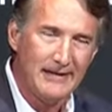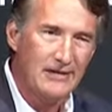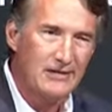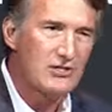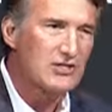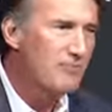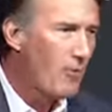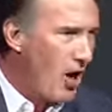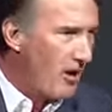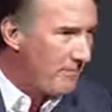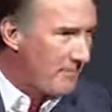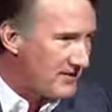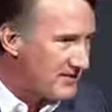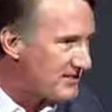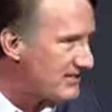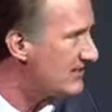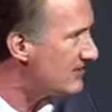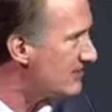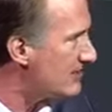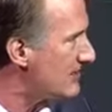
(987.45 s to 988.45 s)
Small
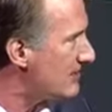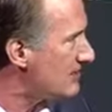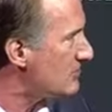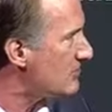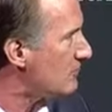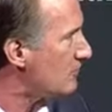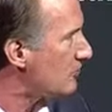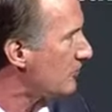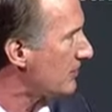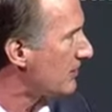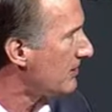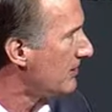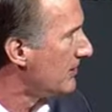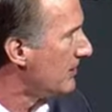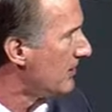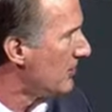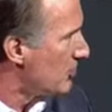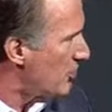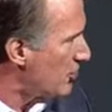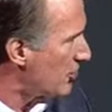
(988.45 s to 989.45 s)
businesses were
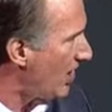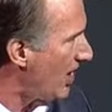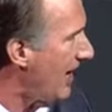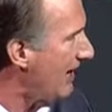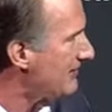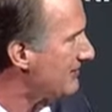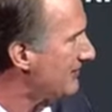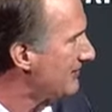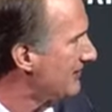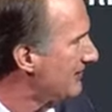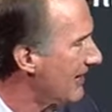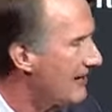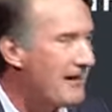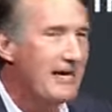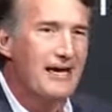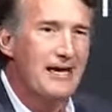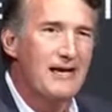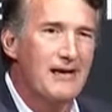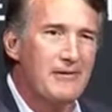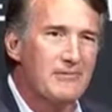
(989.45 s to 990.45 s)
shut.
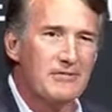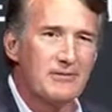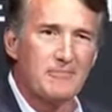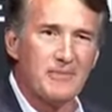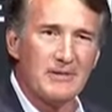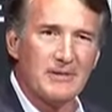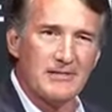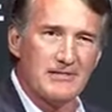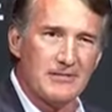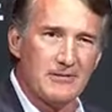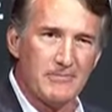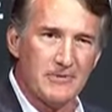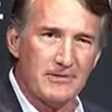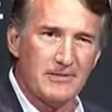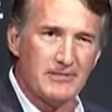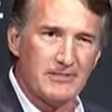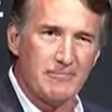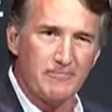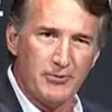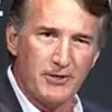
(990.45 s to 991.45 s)

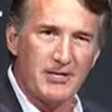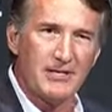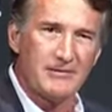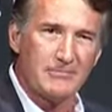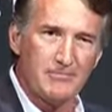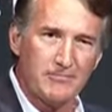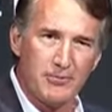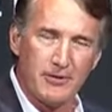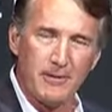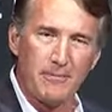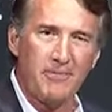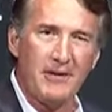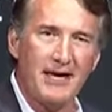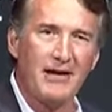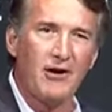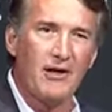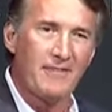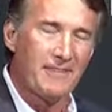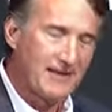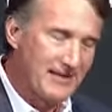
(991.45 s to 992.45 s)
To put a pin
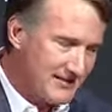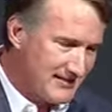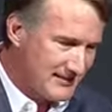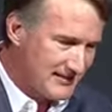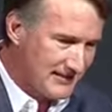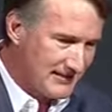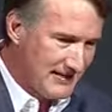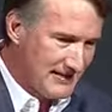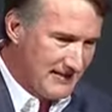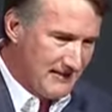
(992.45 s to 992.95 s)
on this,